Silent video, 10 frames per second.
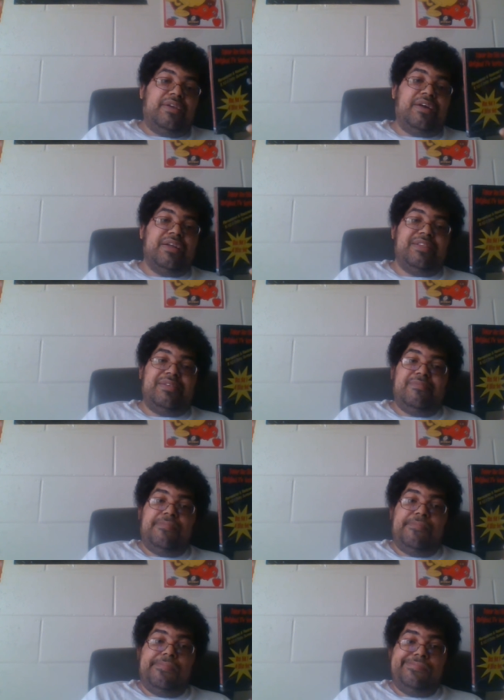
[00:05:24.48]
Good,
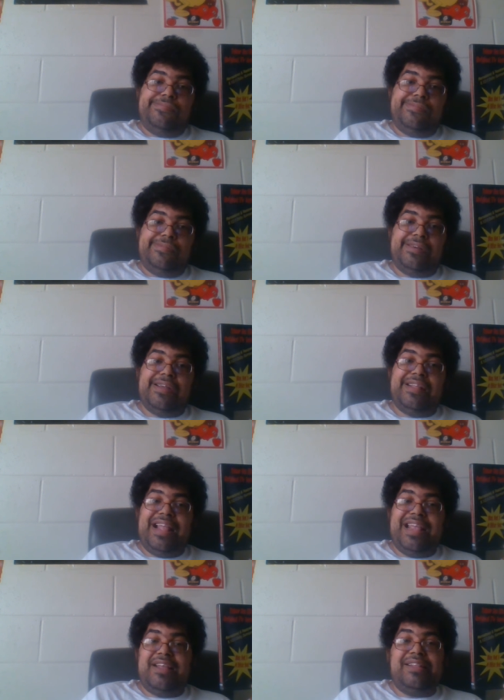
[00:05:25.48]
good
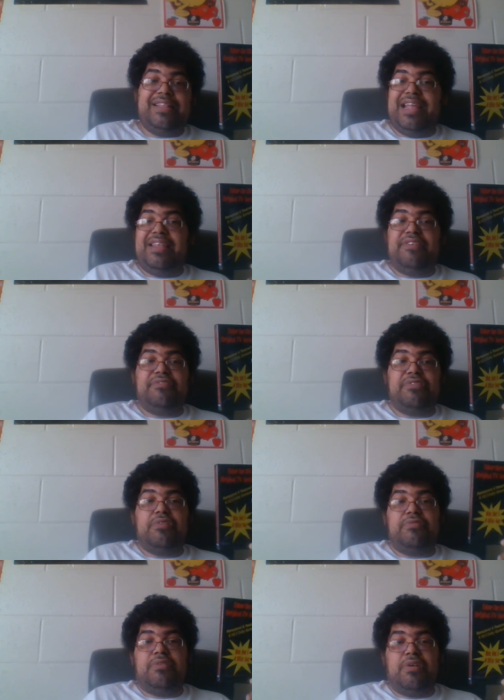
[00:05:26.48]
I think good ten years
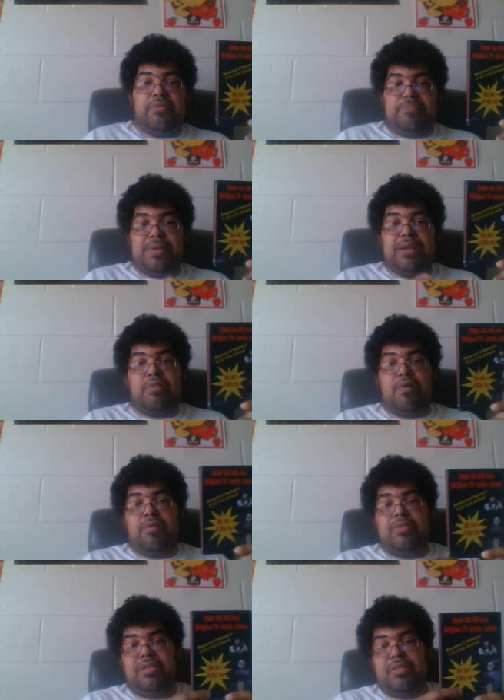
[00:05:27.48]
ago, so it's been a
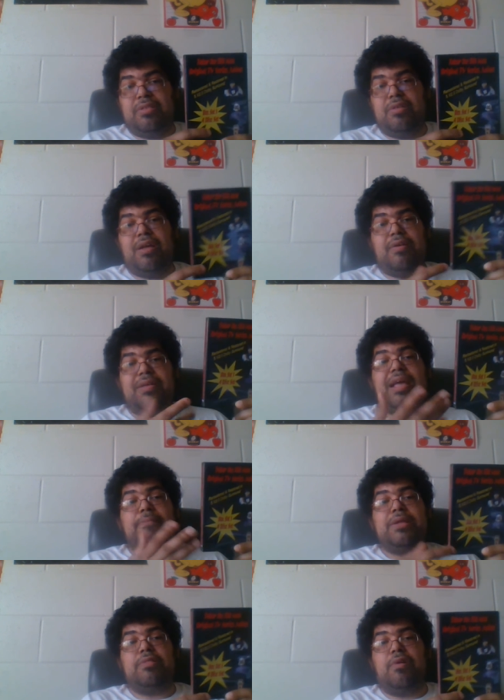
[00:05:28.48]
long no yeah,
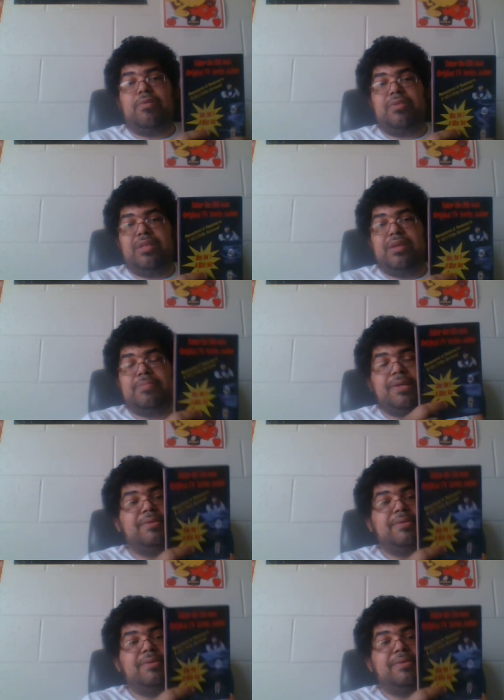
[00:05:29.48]
been a long time.